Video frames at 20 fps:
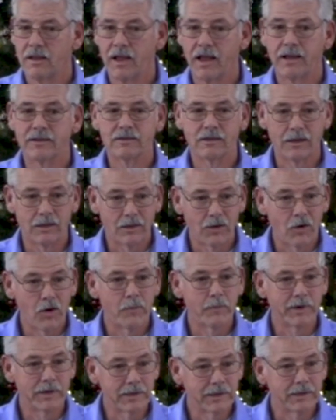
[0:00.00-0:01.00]
That's
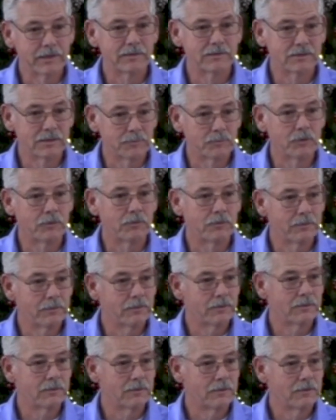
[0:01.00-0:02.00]
alarmingly simple.
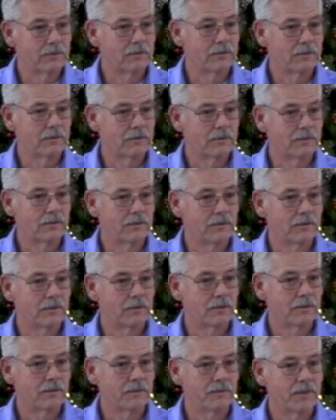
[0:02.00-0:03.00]

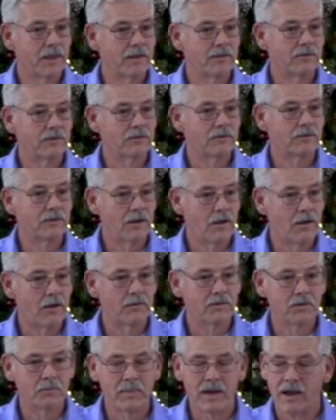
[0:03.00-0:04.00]
They just
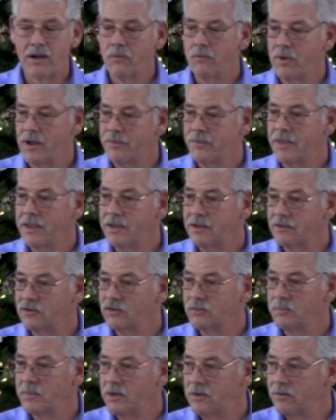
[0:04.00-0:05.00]
talked about what they
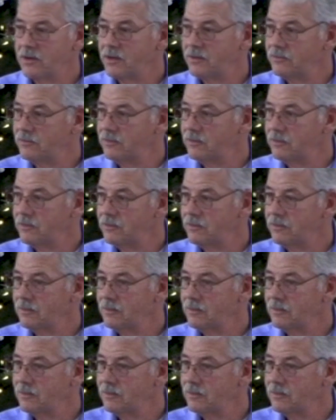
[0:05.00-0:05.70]
experienced.